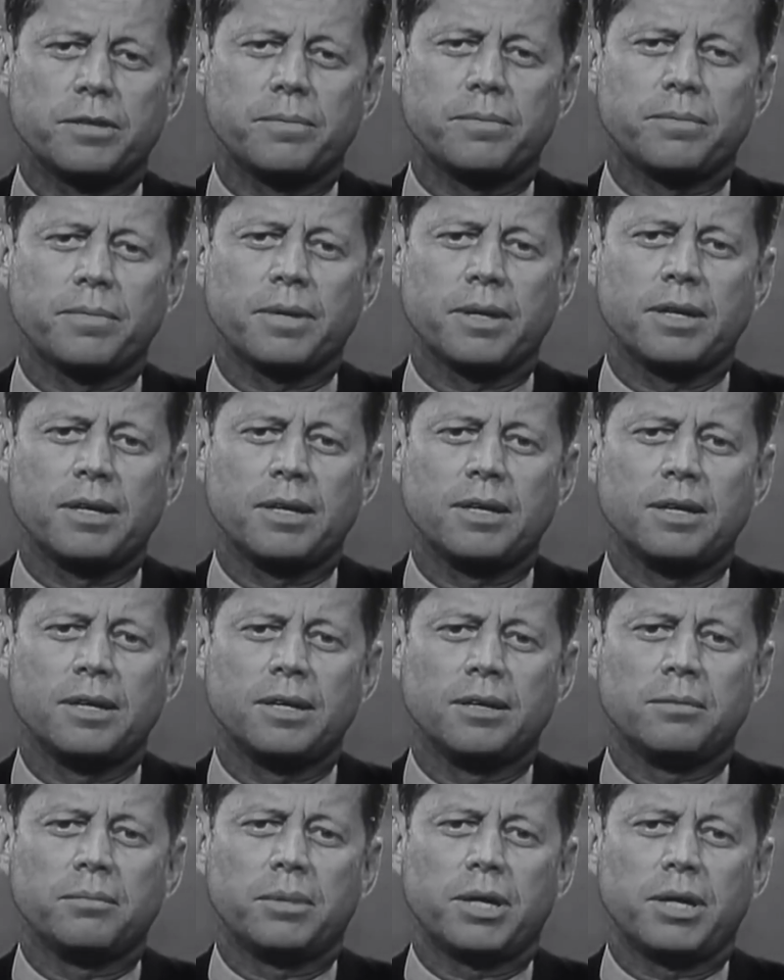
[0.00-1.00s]
remembered
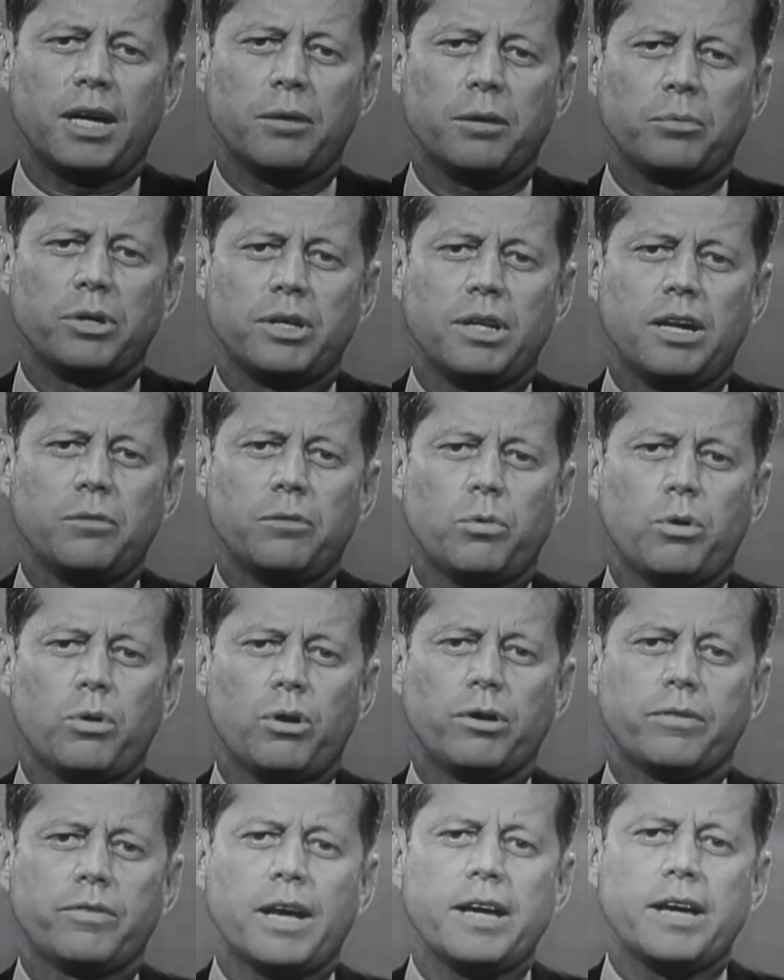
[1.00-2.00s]
today is each
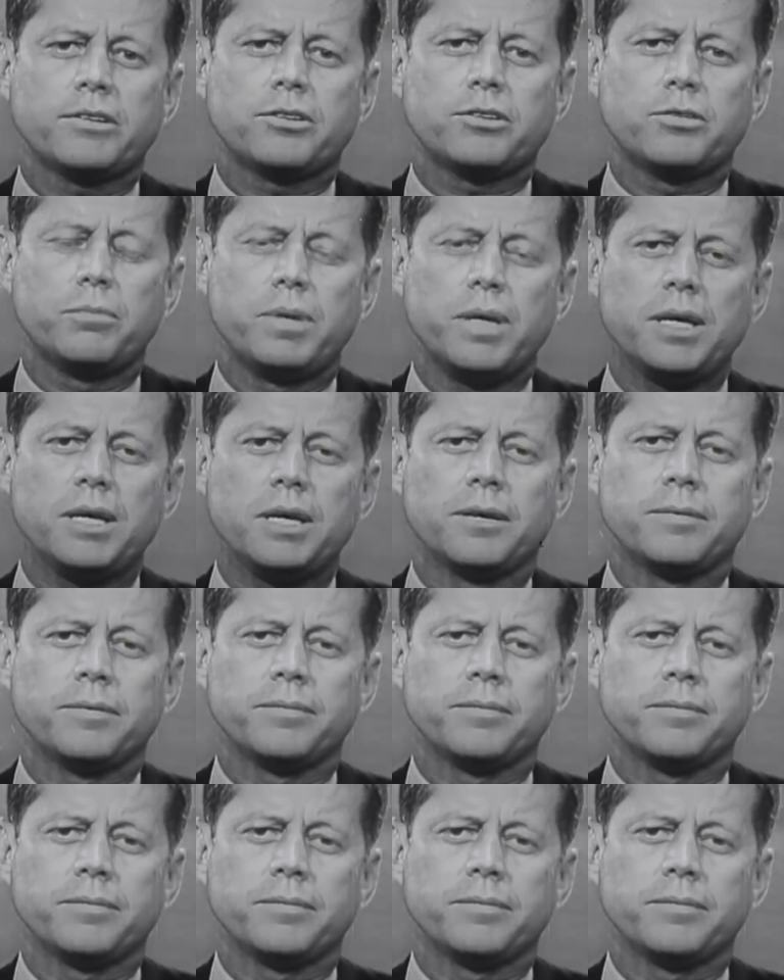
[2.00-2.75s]
candidate's appearance.